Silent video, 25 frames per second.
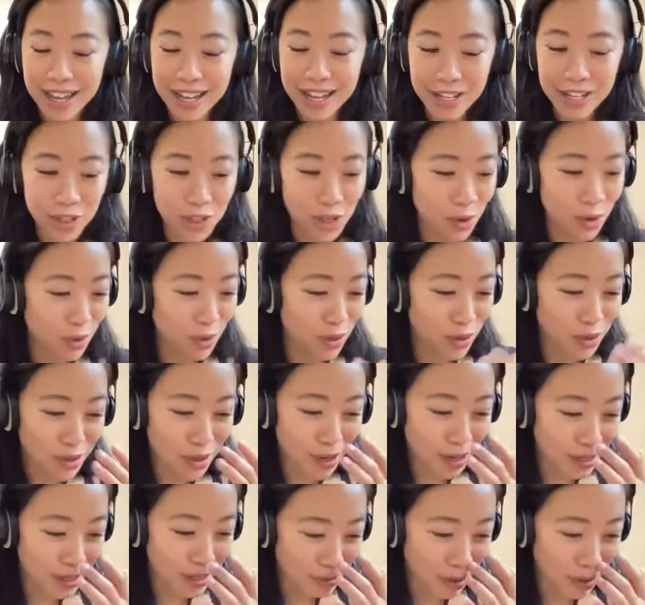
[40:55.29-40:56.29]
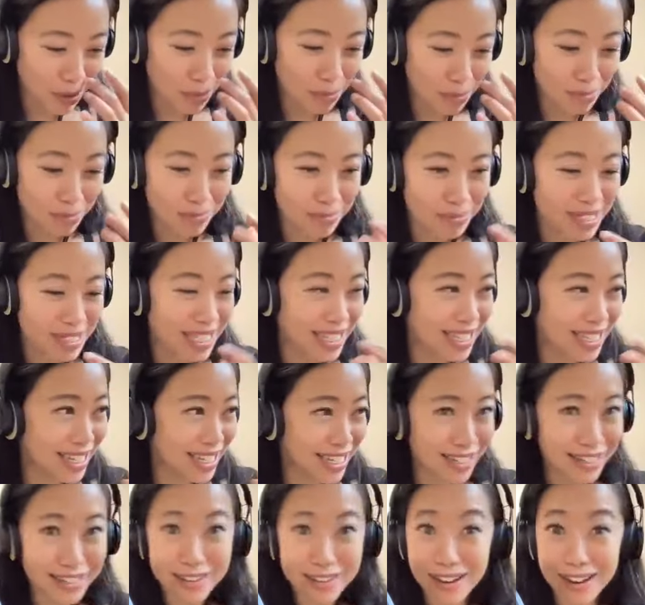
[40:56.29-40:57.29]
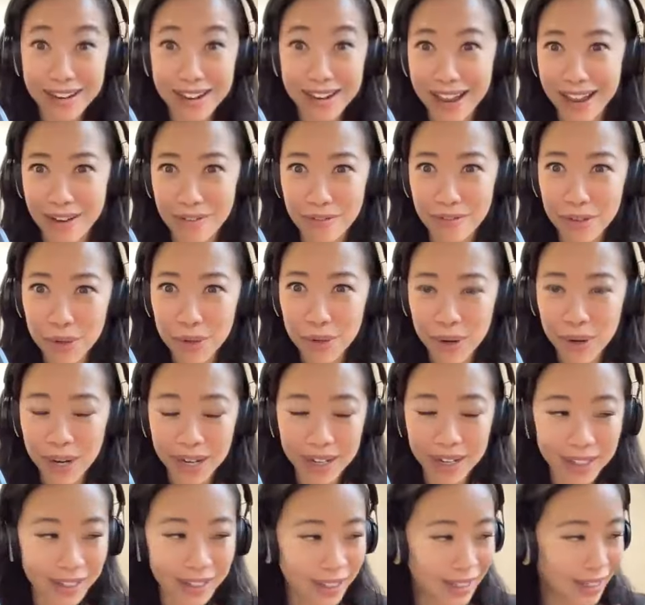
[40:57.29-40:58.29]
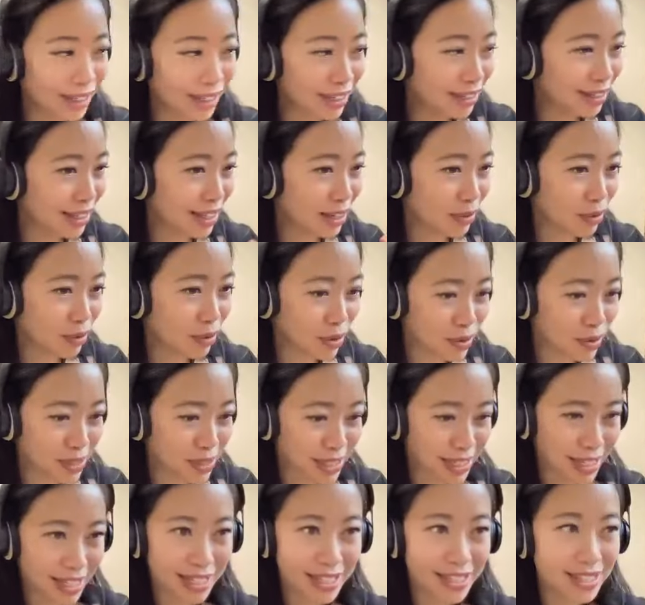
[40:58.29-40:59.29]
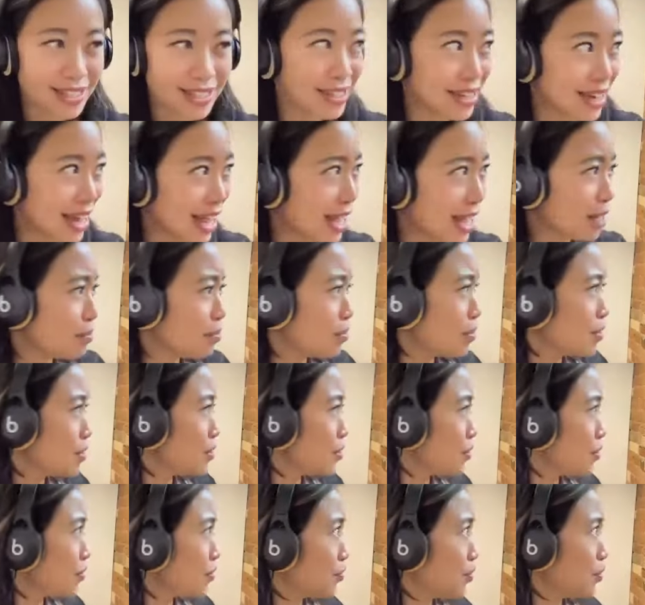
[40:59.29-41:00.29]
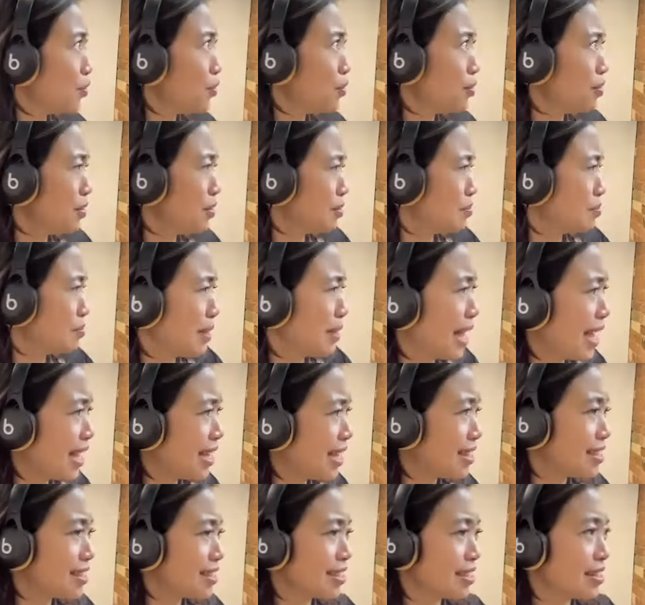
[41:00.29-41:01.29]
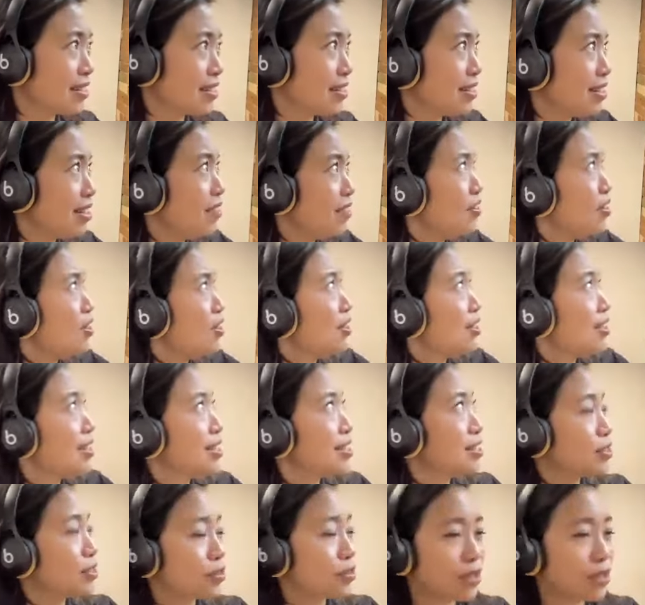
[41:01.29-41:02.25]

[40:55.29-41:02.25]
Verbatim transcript: And you know, when you talked about seeing God everywhere, like whether it's kids and animals, the fruit, the plants, and even all of these